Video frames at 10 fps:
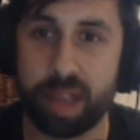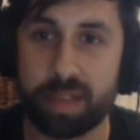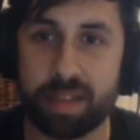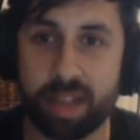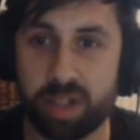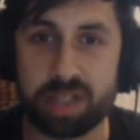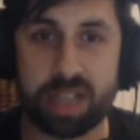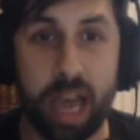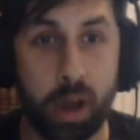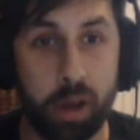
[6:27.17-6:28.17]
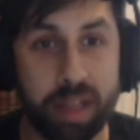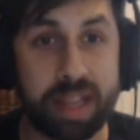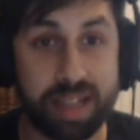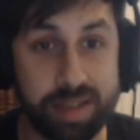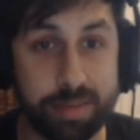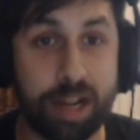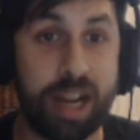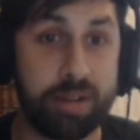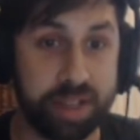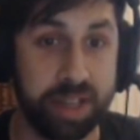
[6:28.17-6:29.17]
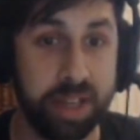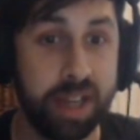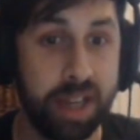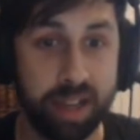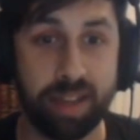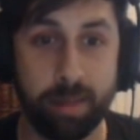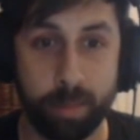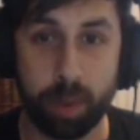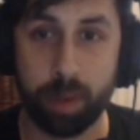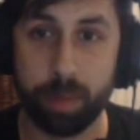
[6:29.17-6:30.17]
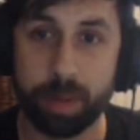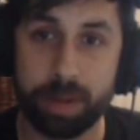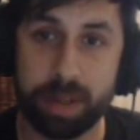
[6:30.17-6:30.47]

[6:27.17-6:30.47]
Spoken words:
That's it. Just get on a decent browser and then boom,